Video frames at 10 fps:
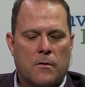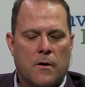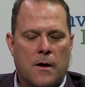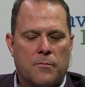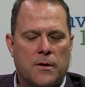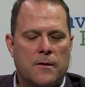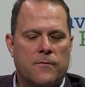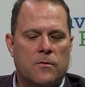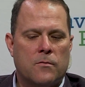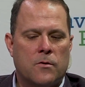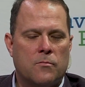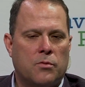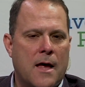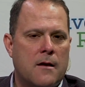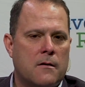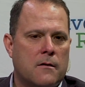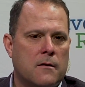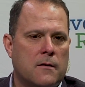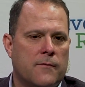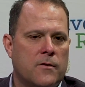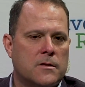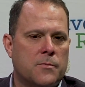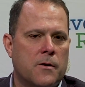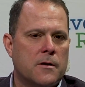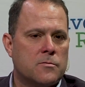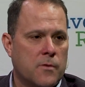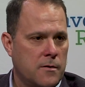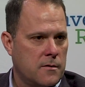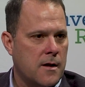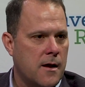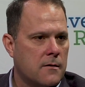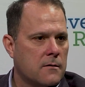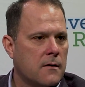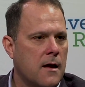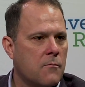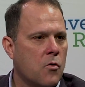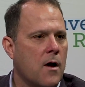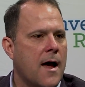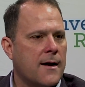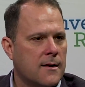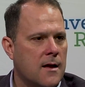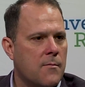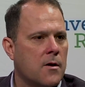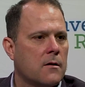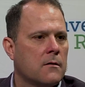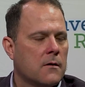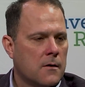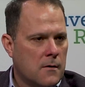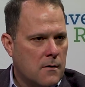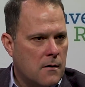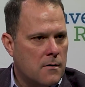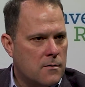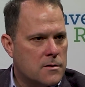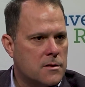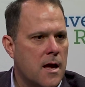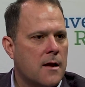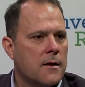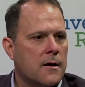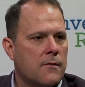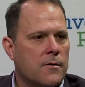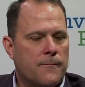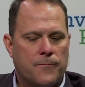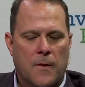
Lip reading: I believe you blend the lived experience with that more academic understanding it.